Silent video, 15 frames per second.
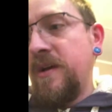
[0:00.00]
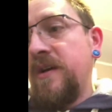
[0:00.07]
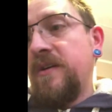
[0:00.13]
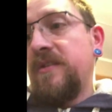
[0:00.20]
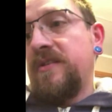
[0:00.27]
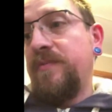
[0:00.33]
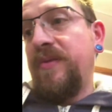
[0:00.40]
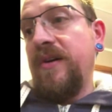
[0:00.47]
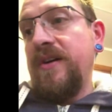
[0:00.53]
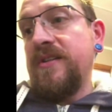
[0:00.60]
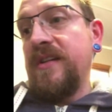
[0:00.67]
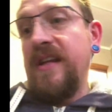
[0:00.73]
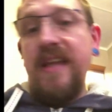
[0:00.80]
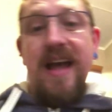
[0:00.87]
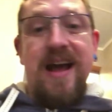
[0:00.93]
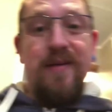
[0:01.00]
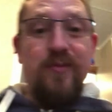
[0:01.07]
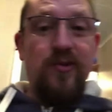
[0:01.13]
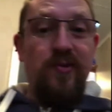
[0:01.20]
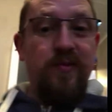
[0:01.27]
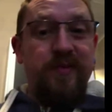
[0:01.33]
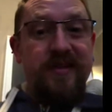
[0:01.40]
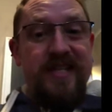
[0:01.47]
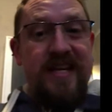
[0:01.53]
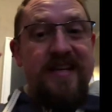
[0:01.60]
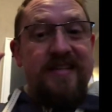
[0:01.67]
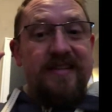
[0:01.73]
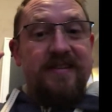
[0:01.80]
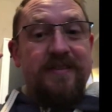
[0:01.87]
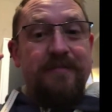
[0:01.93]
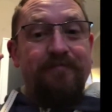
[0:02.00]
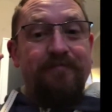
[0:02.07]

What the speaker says: surprisingly Armor All protectant.